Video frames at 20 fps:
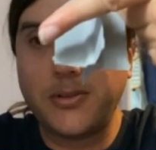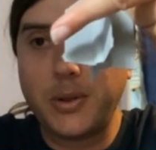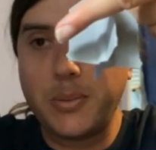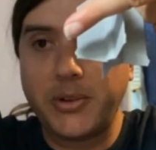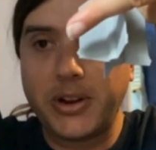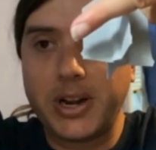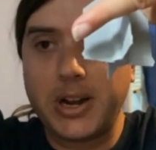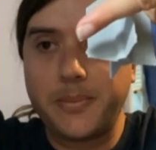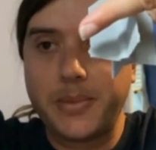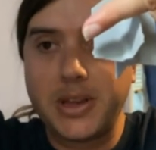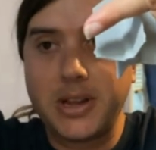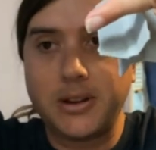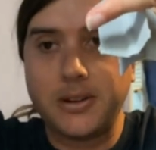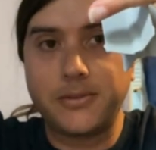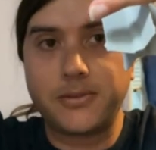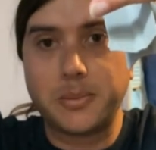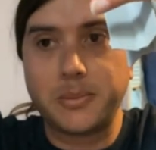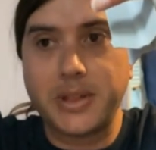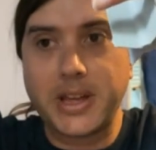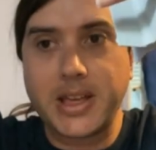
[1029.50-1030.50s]
bring it up here,
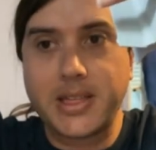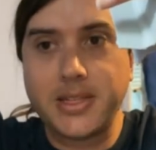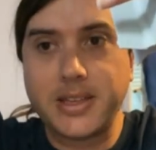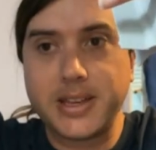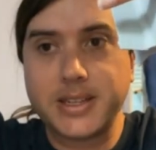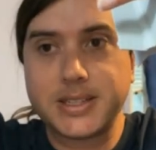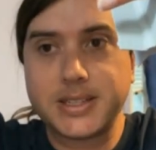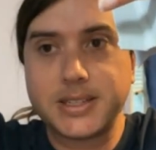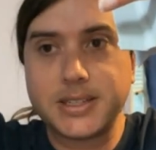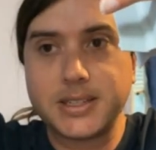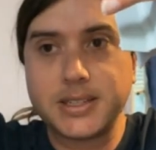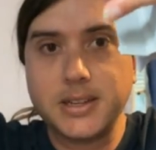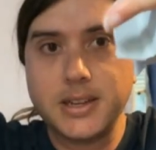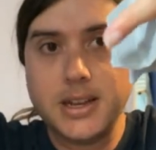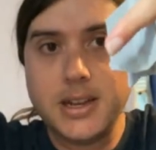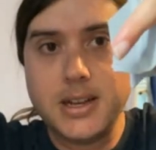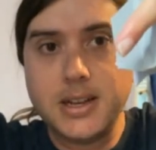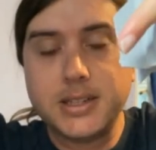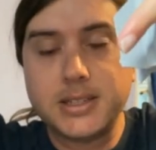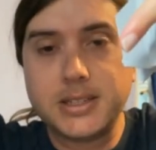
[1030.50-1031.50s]
from like this
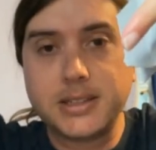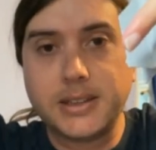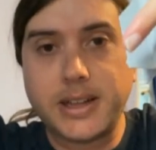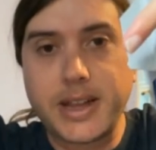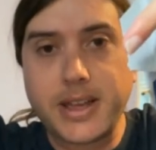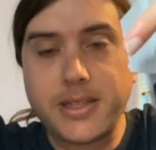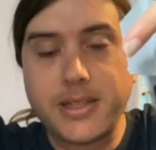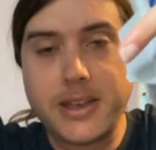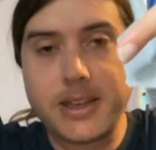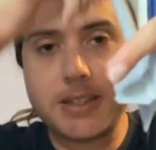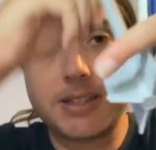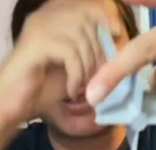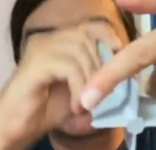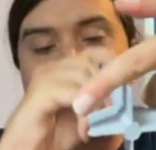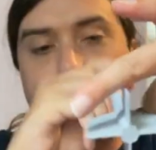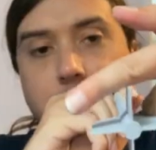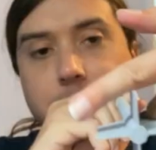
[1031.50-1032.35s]
to like this,